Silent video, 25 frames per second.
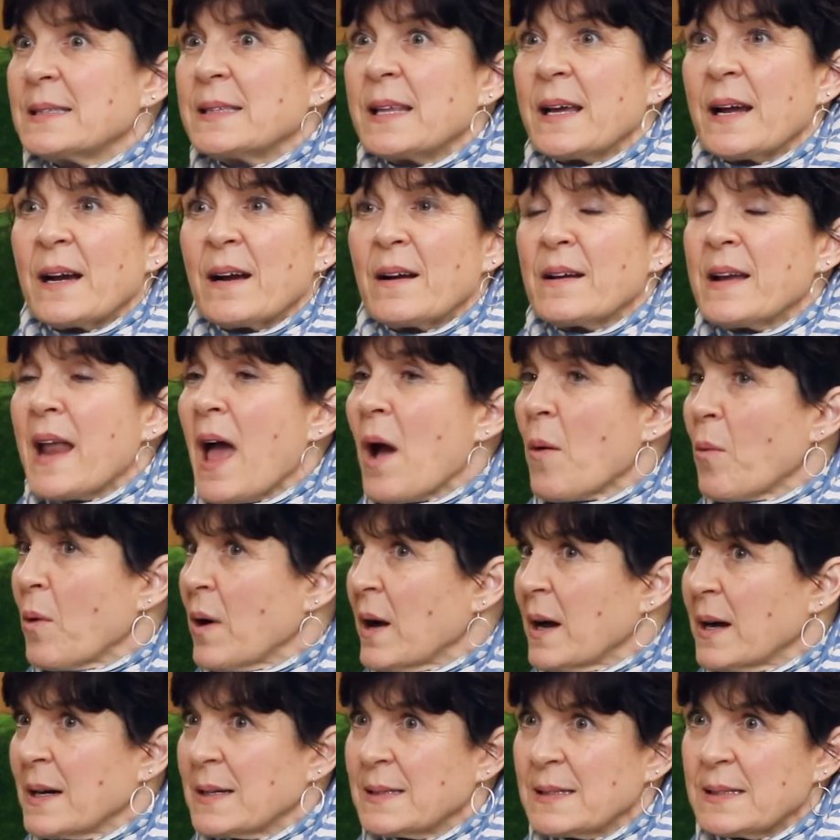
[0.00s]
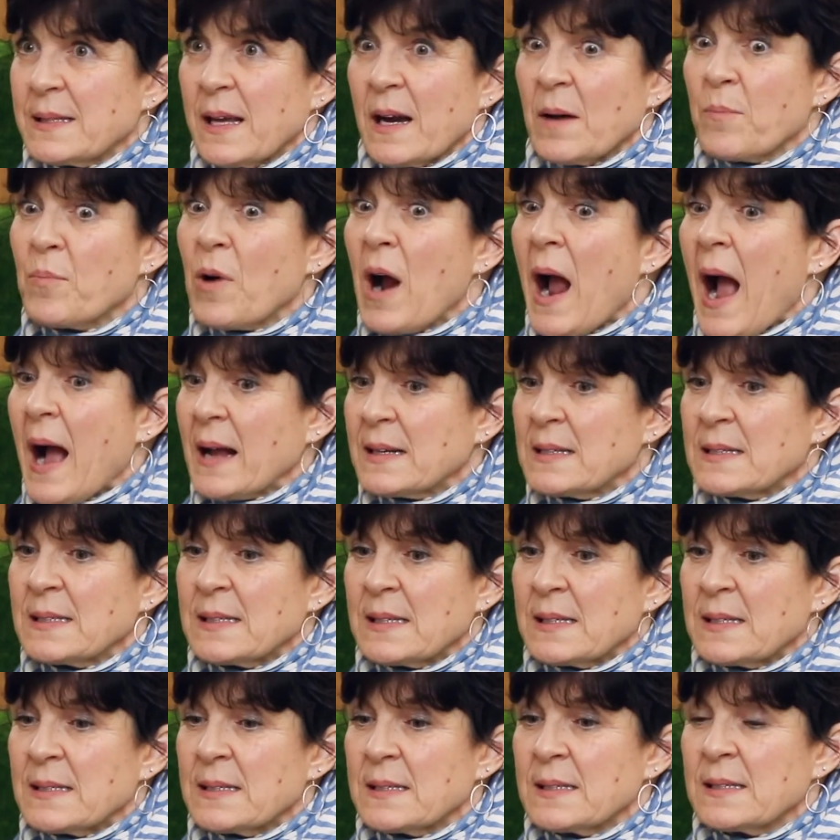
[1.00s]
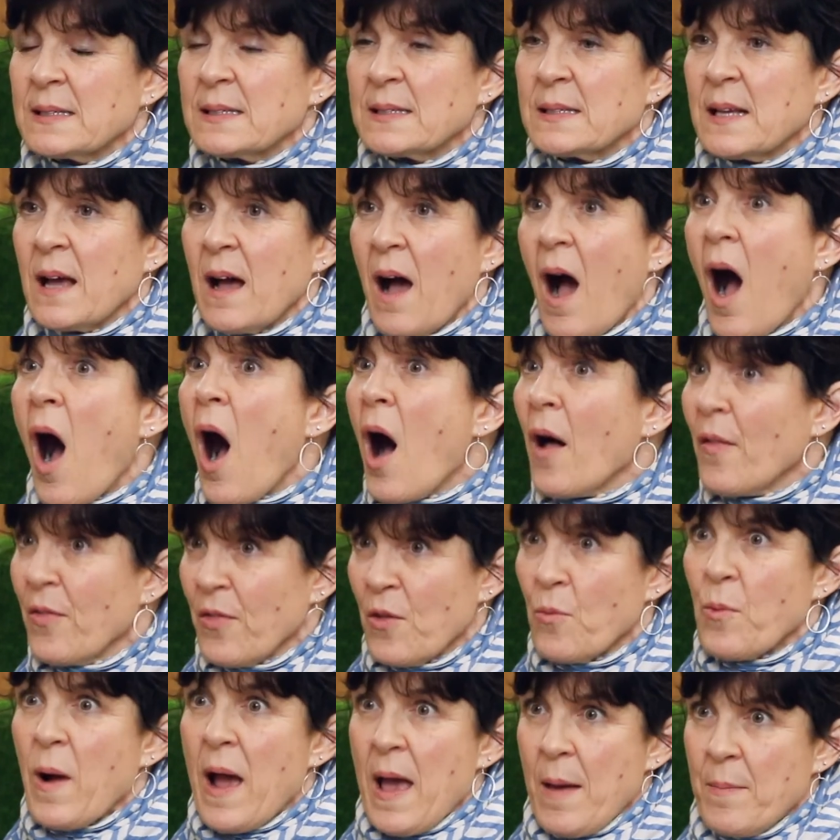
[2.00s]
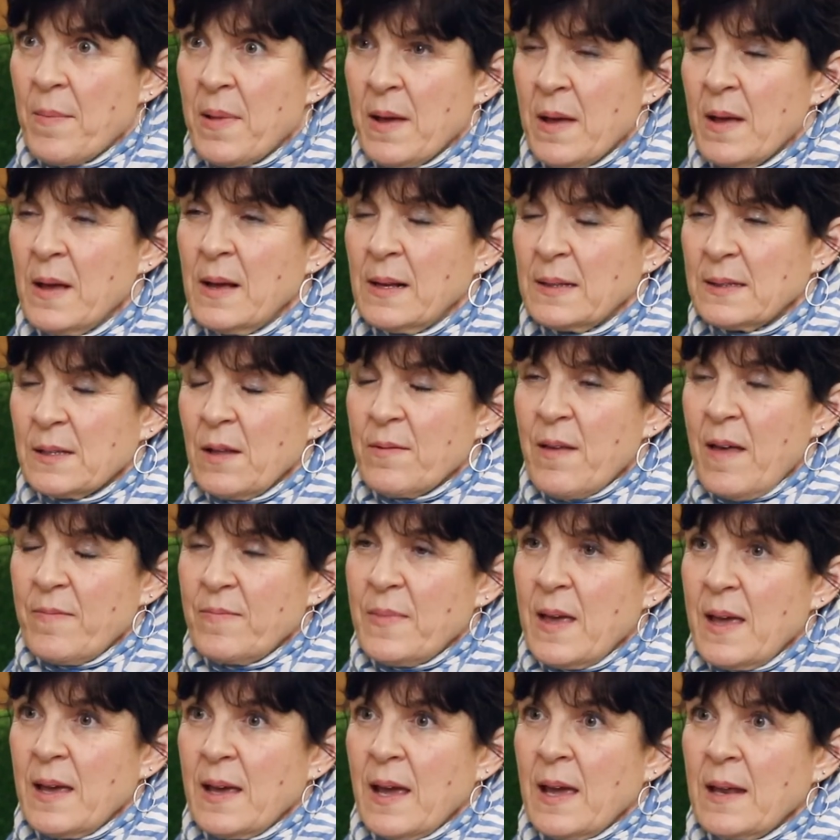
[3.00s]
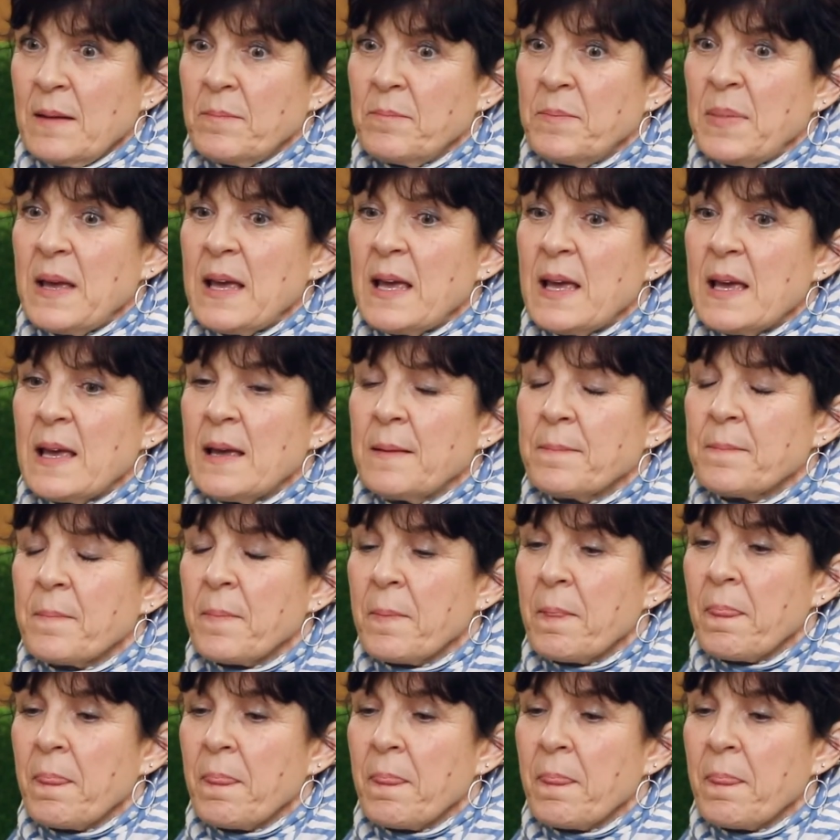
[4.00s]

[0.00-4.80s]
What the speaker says: their networks, their practices on the web, so that they can be